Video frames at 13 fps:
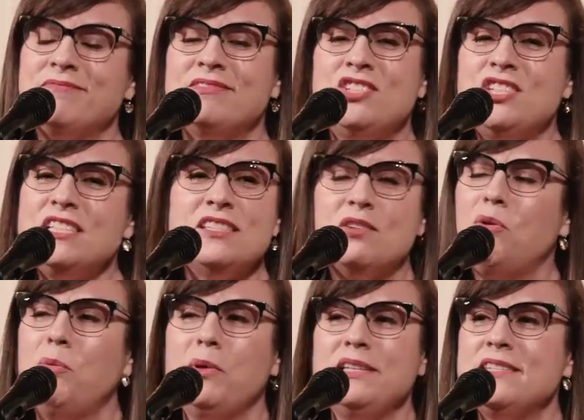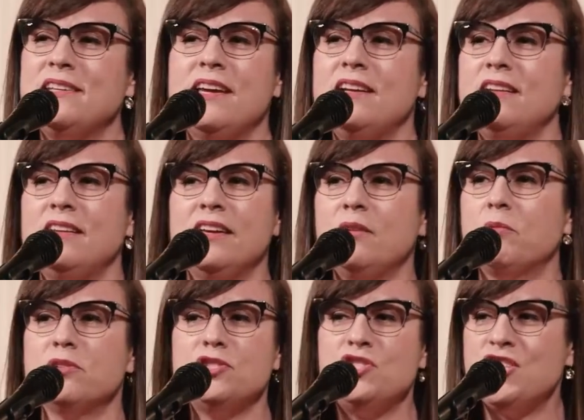just coincidentally,
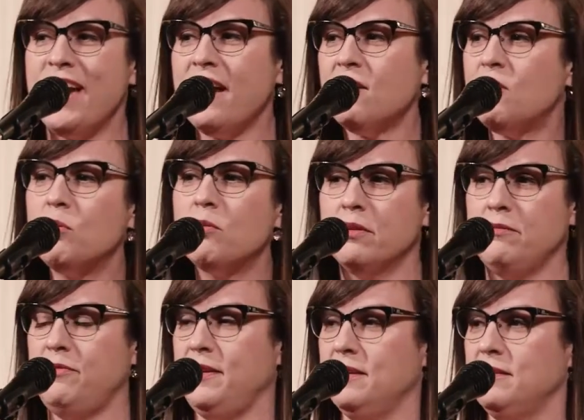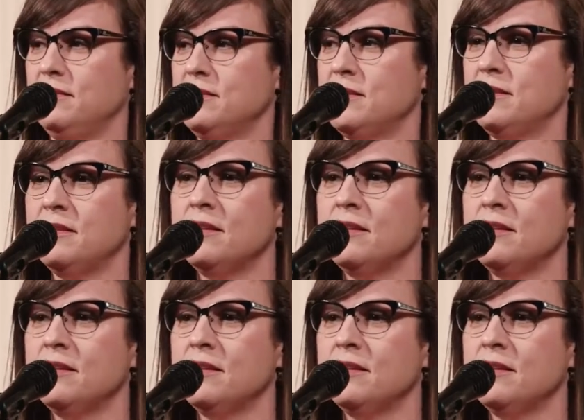were Jack Kornfield,